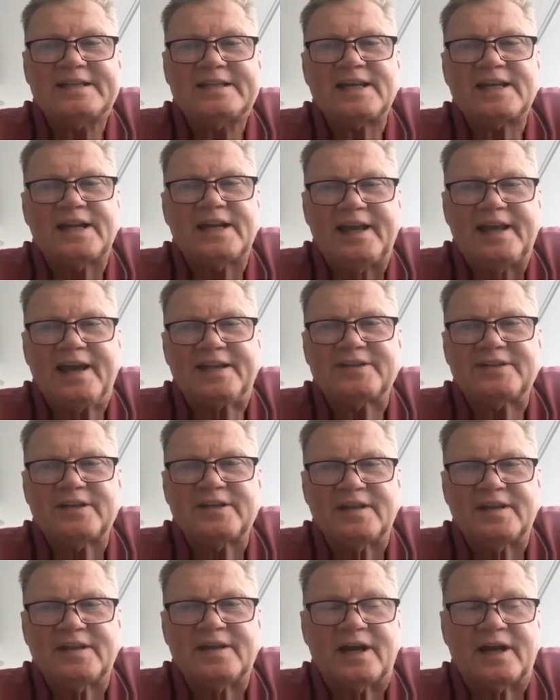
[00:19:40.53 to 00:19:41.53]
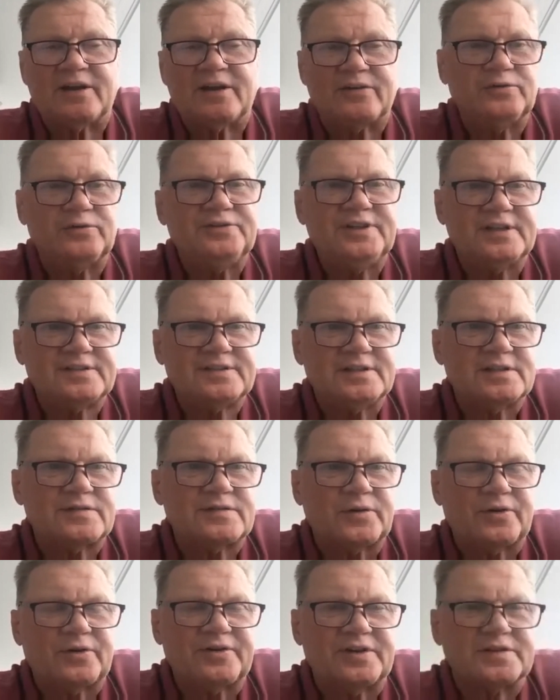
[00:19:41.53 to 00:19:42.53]
it's getting out to a good distance
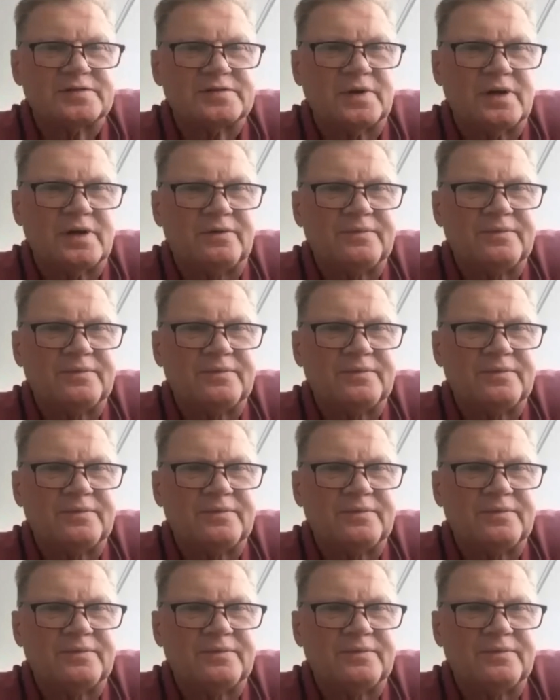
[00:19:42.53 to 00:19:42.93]
for it as well.